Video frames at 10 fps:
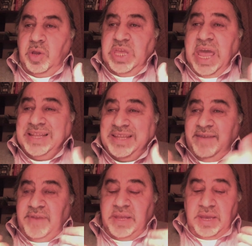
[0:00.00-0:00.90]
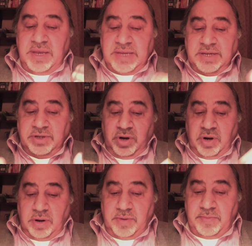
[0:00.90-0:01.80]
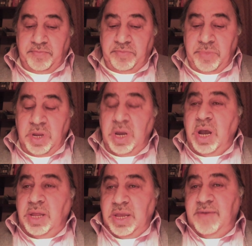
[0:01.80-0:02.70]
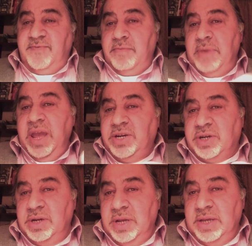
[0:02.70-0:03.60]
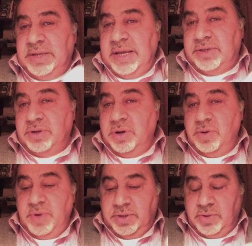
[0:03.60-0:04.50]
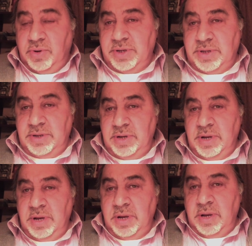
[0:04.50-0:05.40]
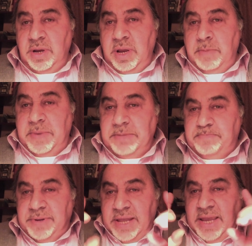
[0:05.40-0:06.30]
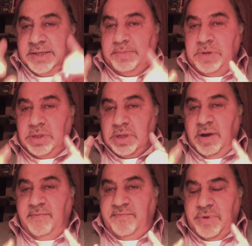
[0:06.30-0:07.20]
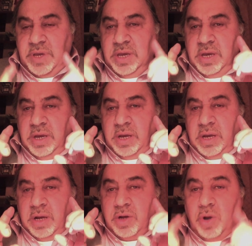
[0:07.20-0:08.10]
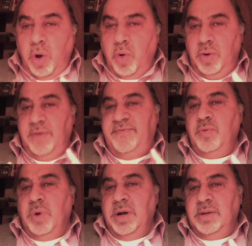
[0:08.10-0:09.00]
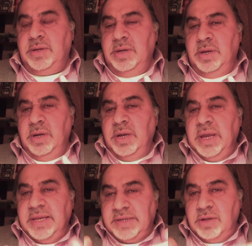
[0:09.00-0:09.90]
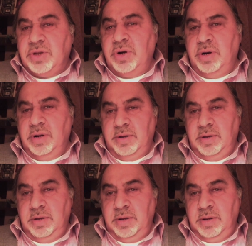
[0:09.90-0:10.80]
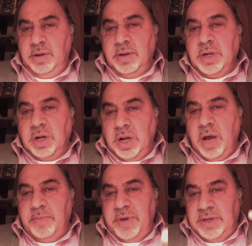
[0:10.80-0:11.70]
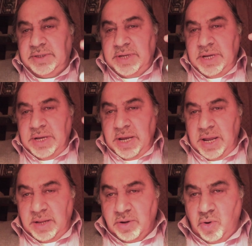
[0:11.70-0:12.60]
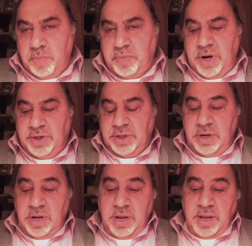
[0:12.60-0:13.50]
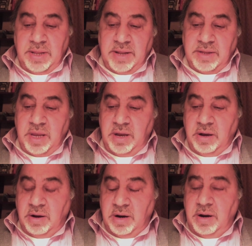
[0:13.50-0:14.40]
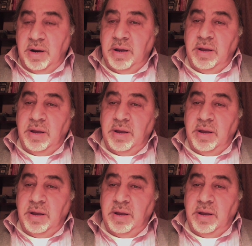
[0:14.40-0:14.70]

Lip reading: the activity is external. The information is an external resource. But the placement of the goal, if you want, is internal. The lobbyist and the corporation that they are